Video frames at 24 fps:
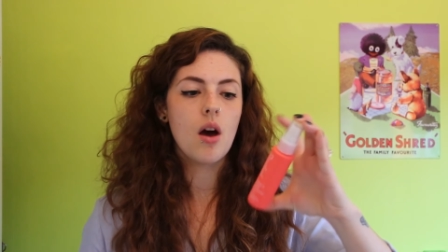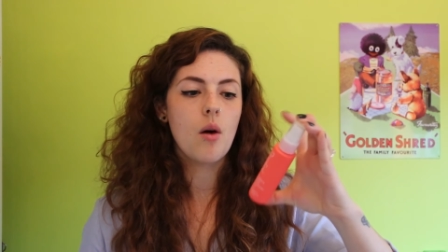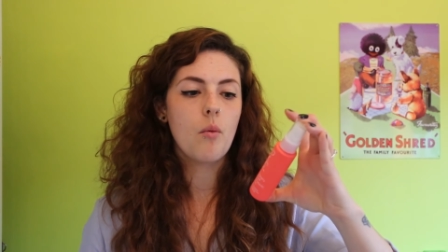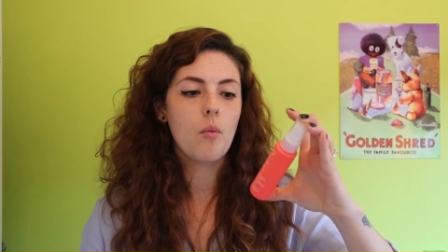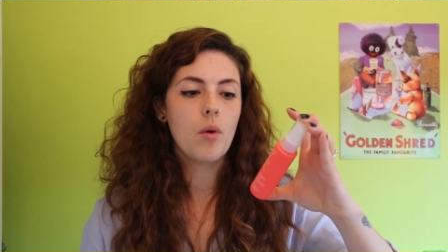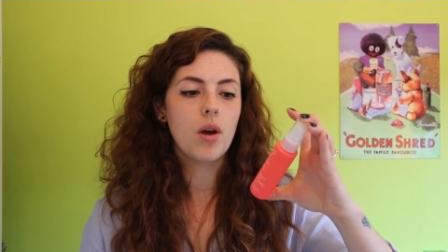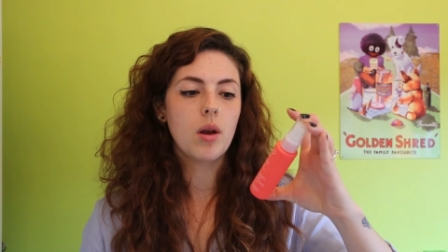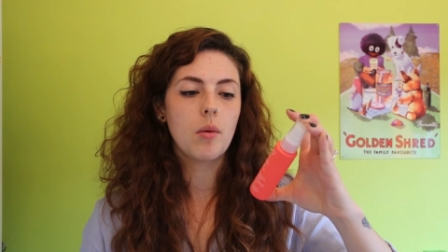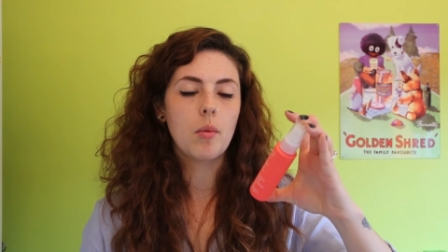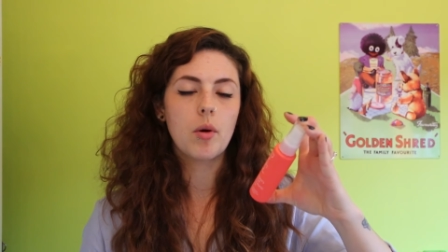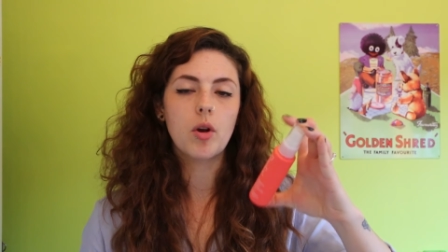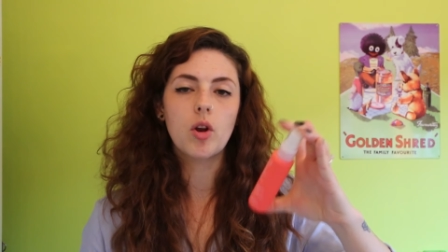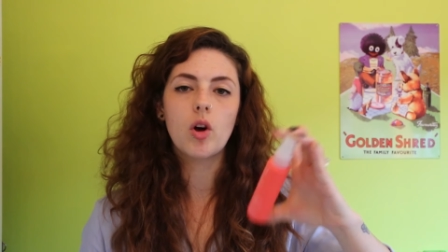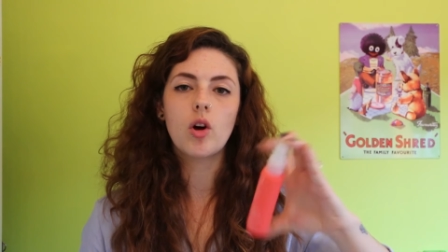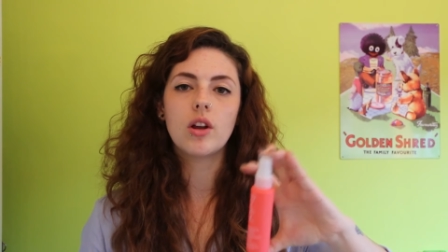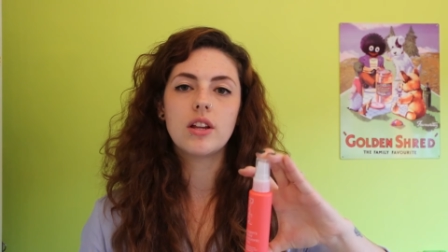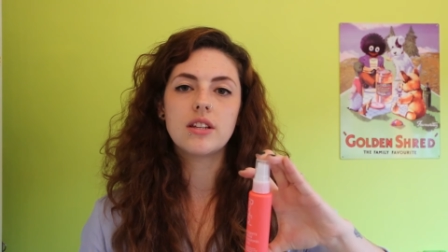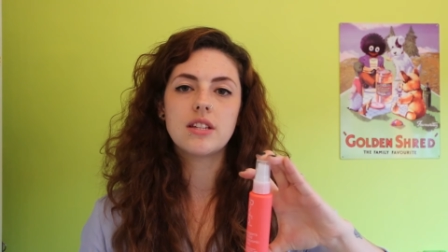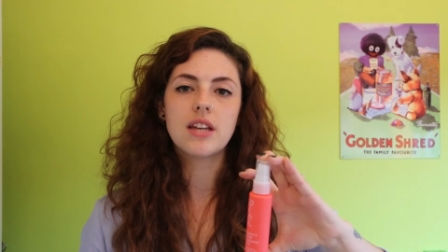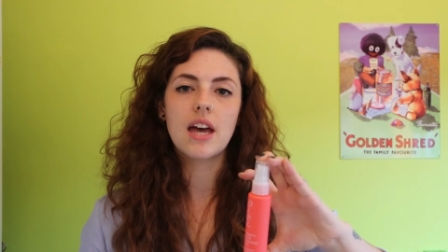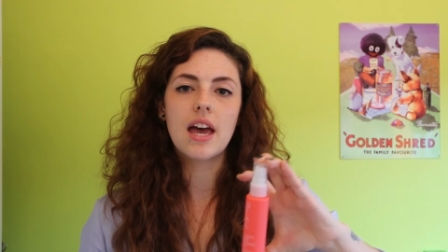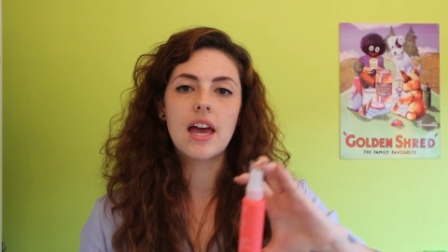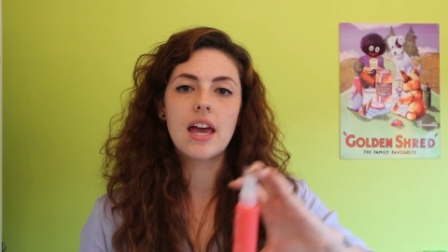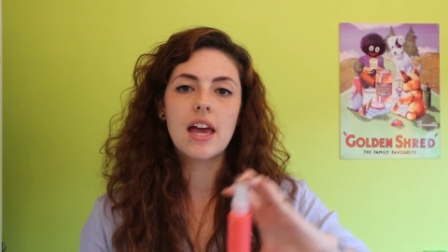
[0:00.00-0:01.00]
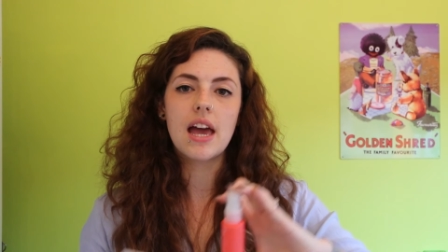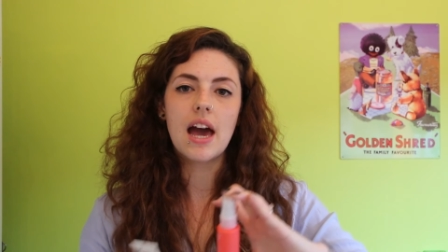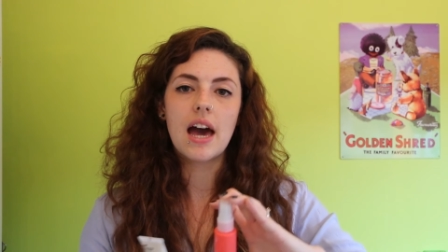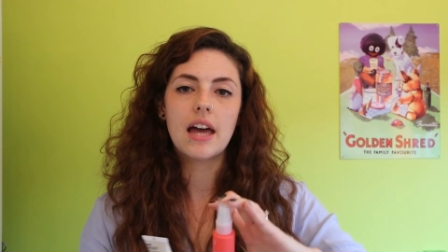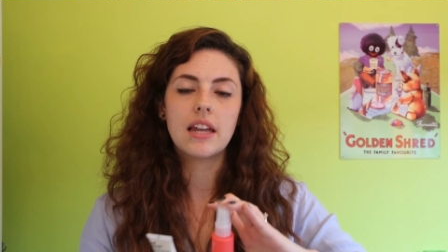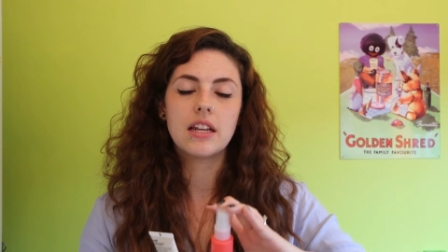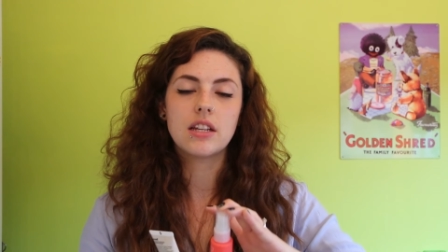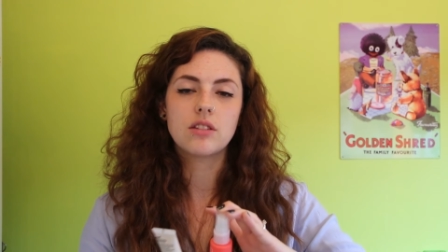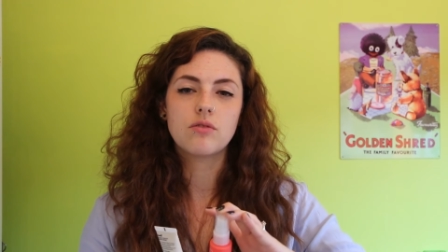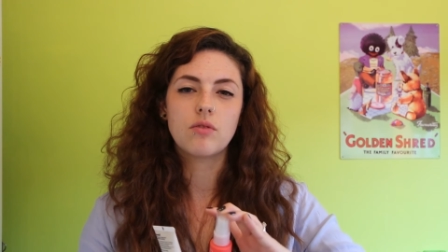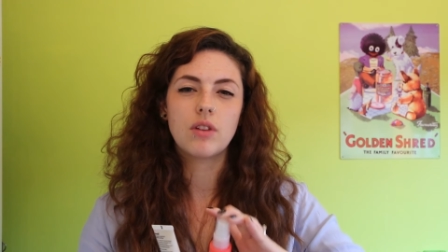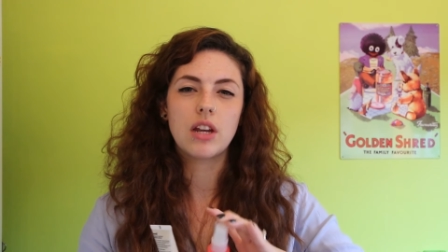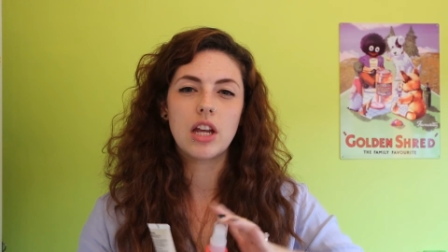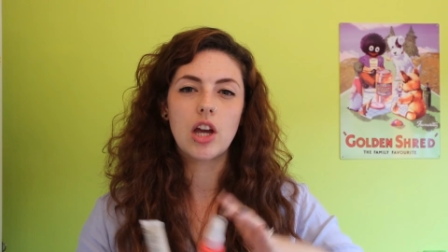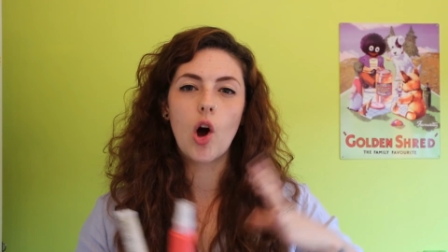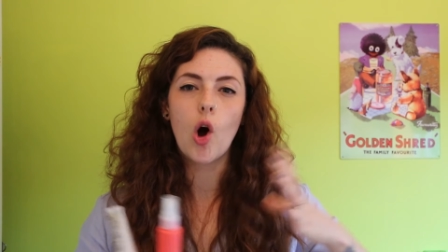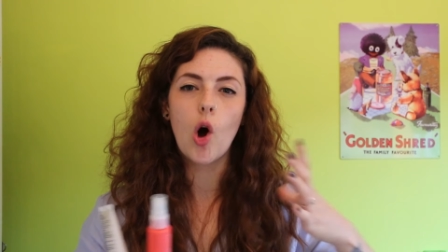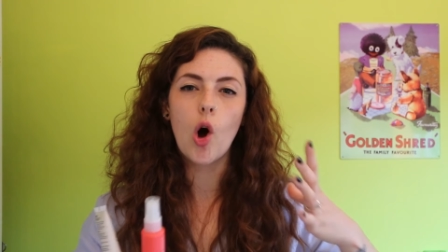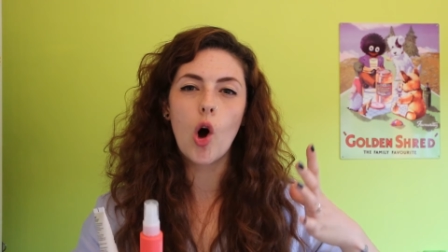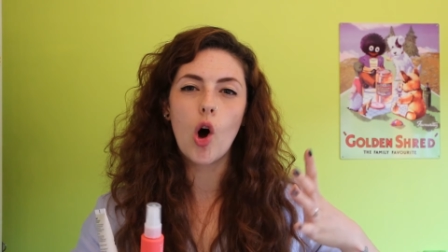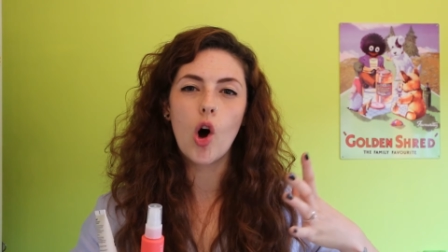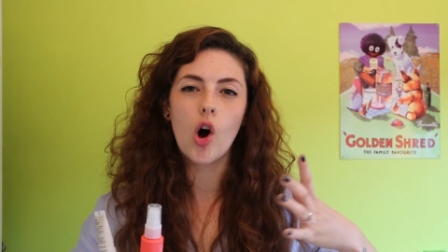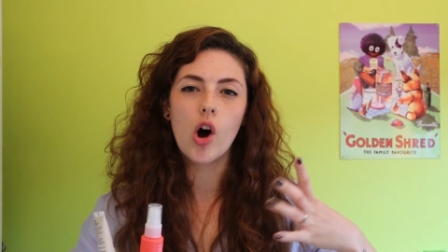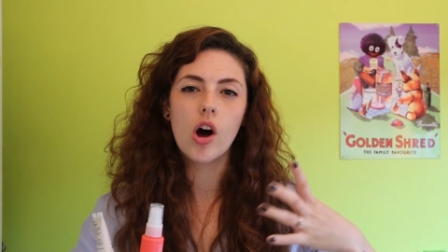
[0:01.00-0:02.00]
when I'm on holiday and it's really
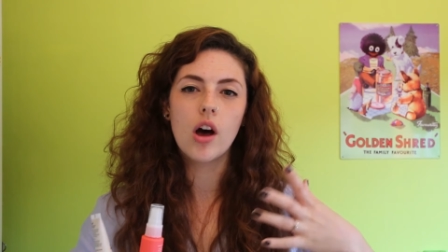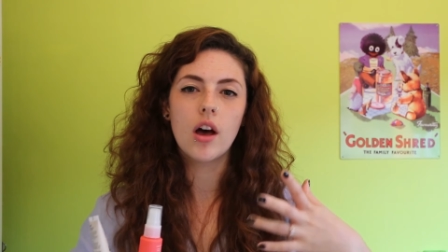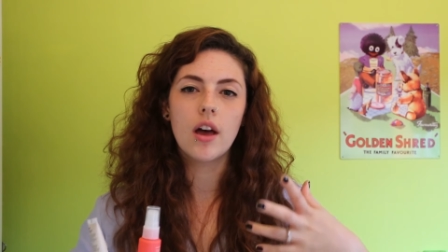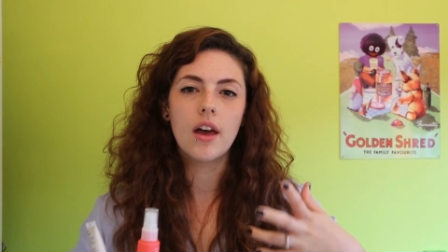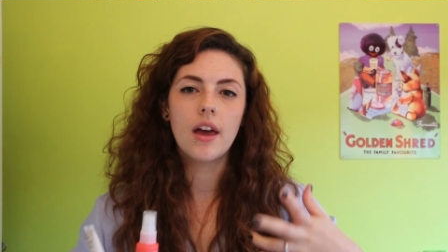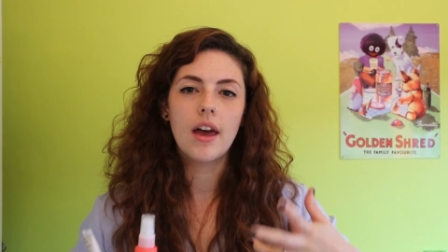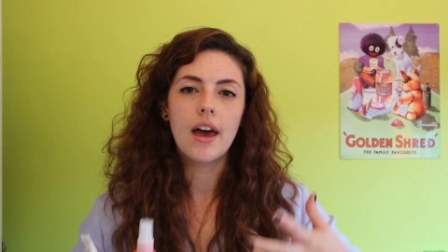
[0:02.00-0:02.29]
hot